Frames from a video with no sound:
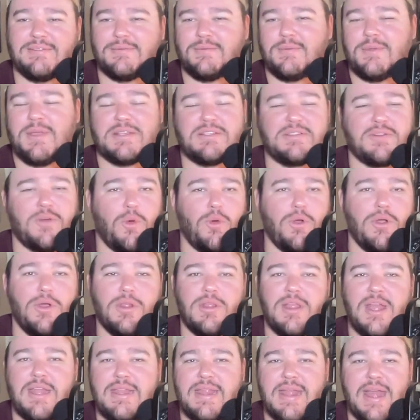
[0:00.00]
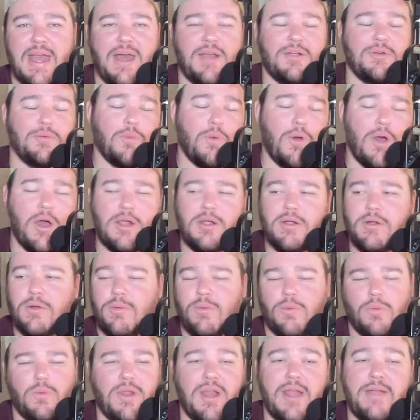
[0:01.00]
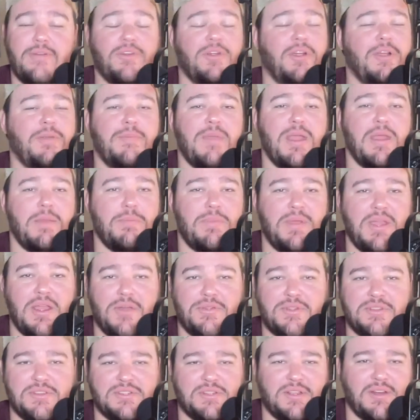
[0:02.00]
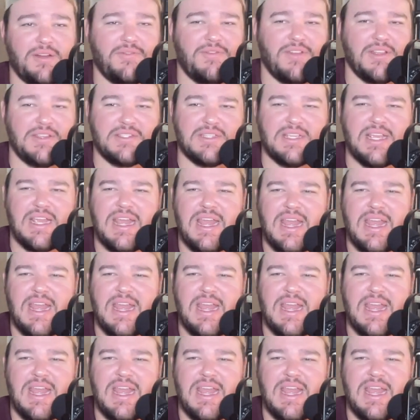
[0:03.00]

because oil laid down or water or whatever it may be on the surface,